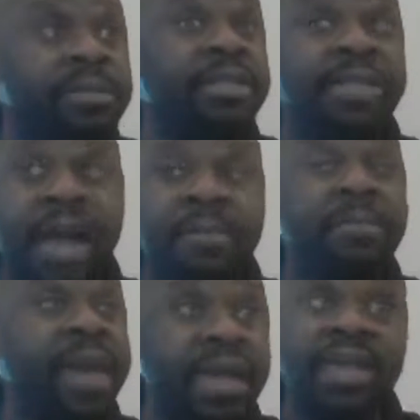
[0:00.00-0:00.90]
him the
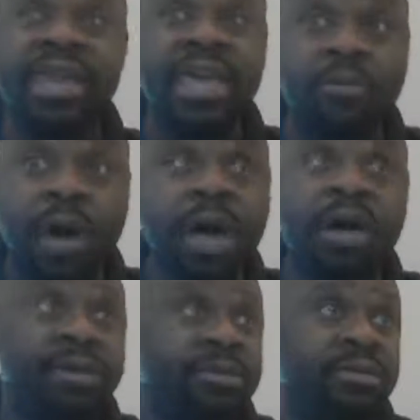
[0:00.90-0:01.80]
type of man that he
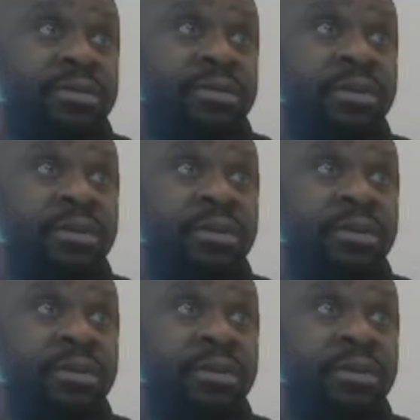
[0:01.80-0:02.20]
was.